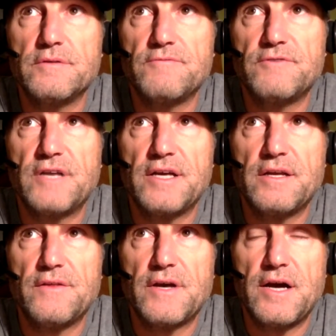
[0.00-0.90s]

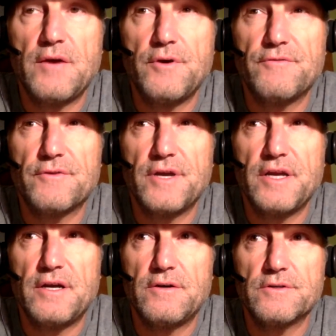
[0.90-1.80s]
flying down the highway for
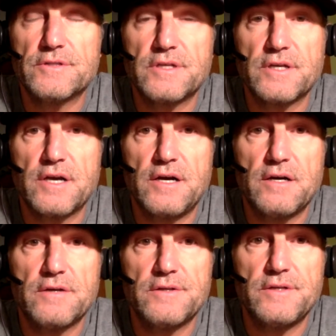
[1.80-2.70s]
8 hours on a
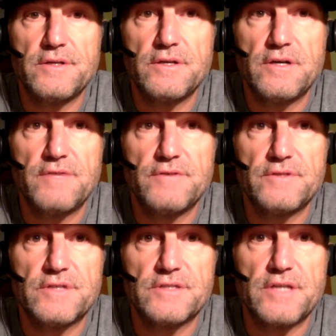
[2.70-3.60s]
car, and then you get off
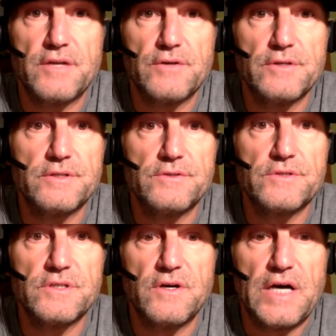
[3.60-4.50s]
and touch that hood, and
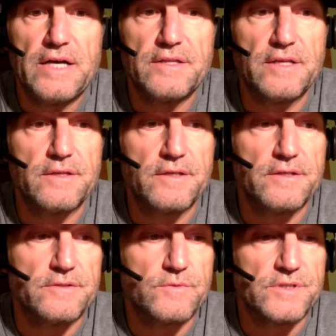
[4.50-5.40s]
you see how hot that
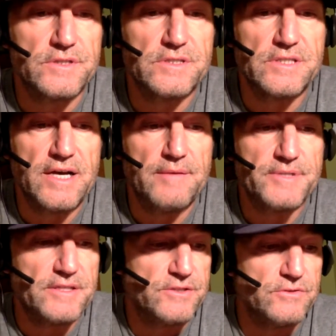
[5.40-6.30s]
thing is once it
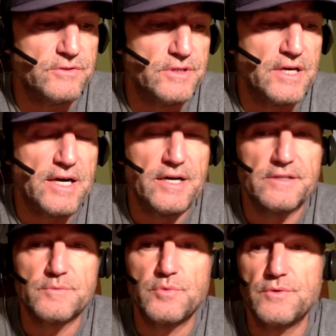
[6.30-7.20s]
stops. That's usually the
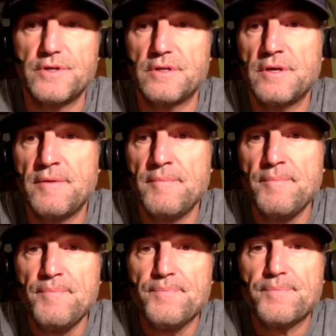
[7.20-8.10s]
hottest point
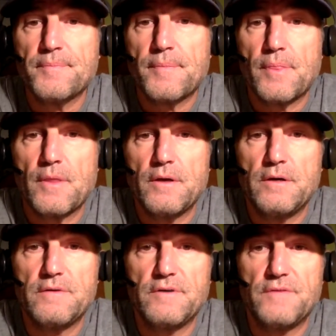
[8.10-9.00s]

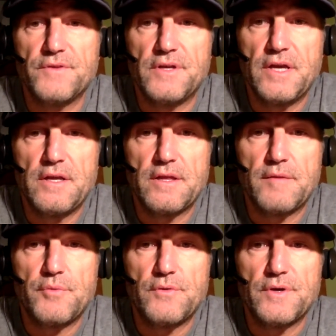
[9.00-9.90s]
of the day to
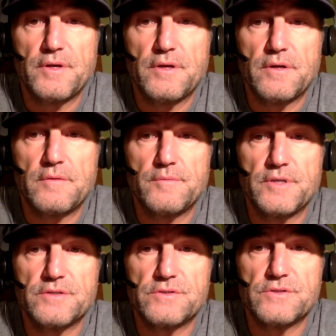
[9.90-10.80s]
that point,
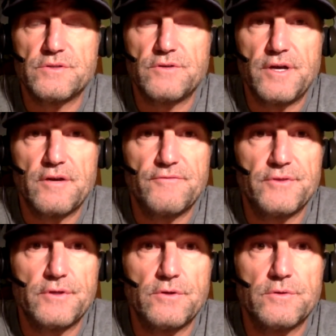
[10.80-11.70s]
because there's no
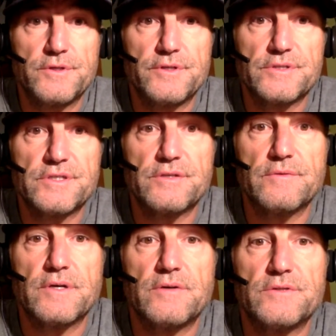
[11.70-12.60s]
airflow, and you're sitting
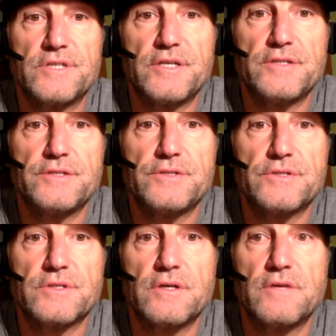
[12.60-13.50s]
around changing your
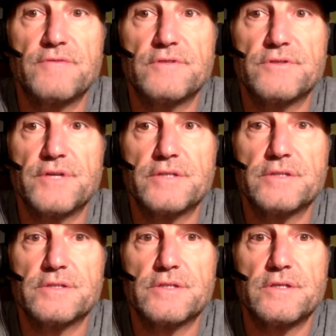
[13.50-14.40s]
stuff and
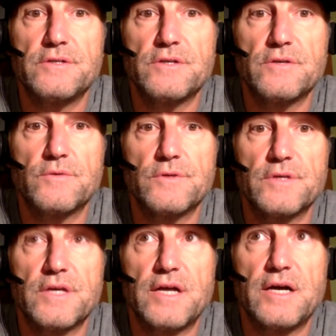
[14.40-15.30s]
transition, and you can
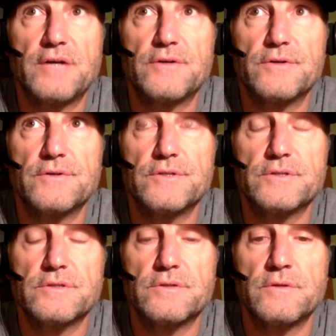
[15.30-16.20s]
really get hot in a hurry.
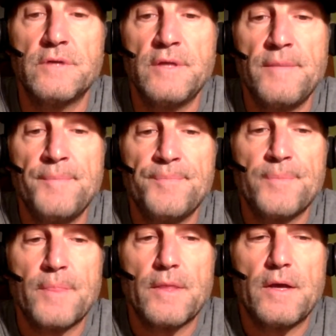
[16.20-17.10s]
So,
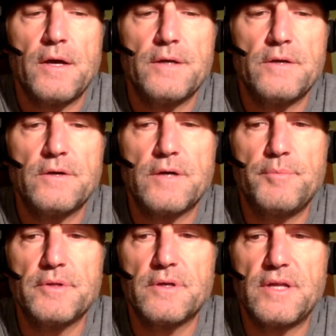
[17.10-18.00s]
a
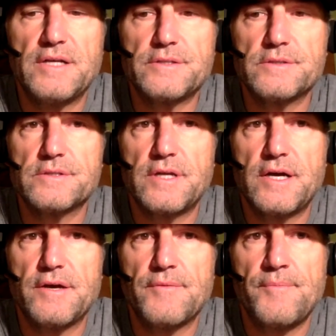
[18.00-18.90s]
couple little lessons that
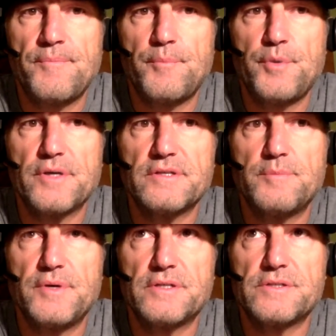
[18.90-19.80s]
I picked
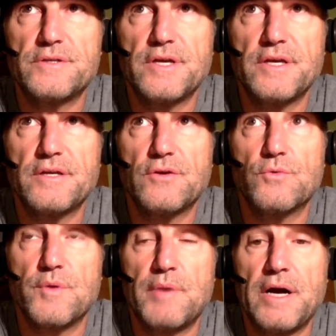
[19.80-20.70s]
up yesterday,
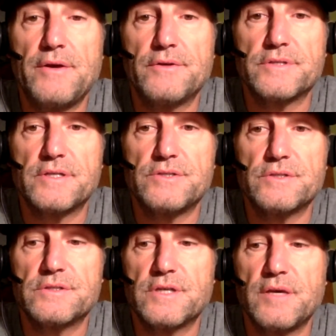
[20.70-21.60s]
or reminders, I
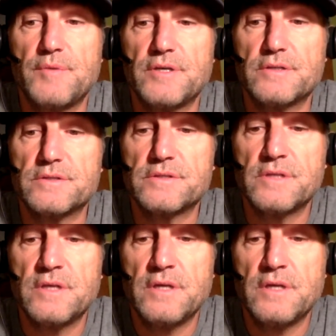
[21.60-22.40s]
should say, because